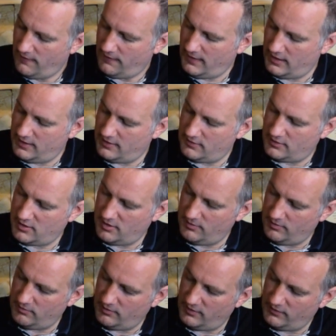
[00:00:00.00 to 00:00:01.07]
they now
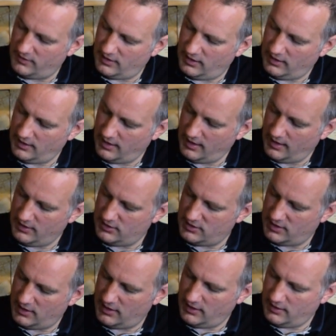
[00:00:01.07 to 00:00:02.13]
come with the
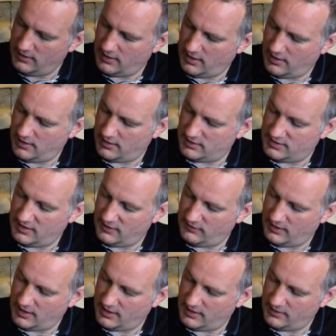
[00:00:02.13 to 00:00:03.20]
HD
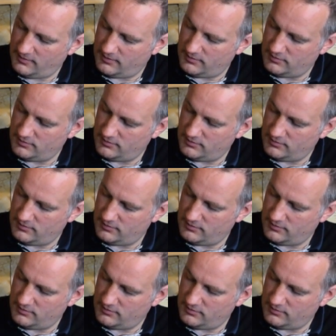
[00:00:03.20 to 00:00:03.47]
CVA